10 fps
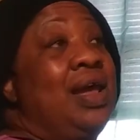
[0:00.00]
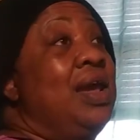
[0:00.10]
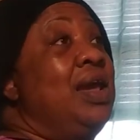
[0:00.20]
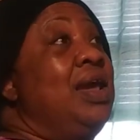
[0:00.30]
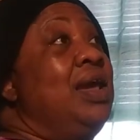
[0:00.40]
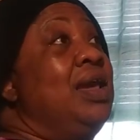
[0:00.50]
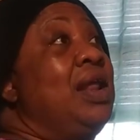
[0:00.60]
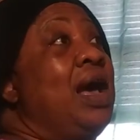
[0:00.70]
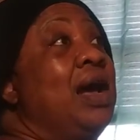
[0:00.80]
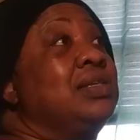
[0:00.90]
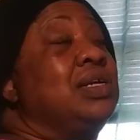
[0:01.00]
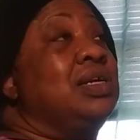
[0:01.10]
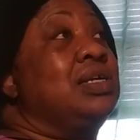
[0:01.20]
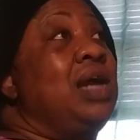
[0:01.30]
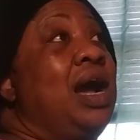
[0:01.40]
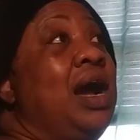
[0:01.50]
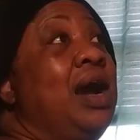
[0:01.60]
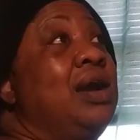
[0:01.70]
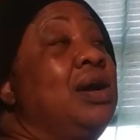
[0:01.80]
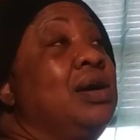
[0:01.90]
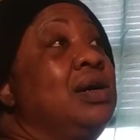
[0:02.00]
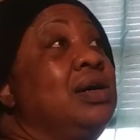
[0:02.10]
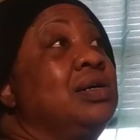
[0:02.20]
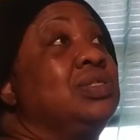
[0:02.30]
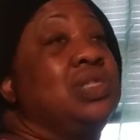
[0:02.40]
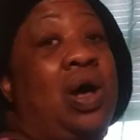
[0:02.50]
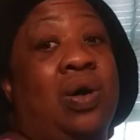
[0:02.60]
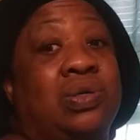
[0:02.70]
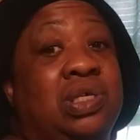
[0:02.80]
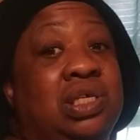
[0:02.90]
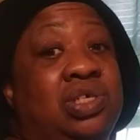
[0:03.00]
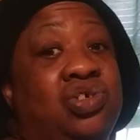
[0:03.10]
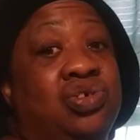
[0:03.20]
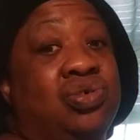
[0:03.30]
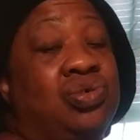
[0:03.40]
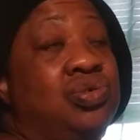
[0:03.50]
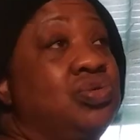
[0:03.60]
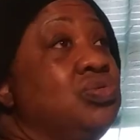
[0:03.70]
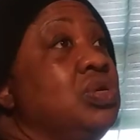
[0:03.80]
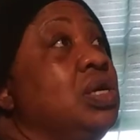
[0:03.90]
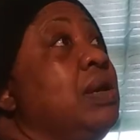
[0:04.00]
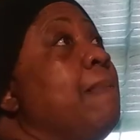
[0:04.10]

And I, I uh, talked to these children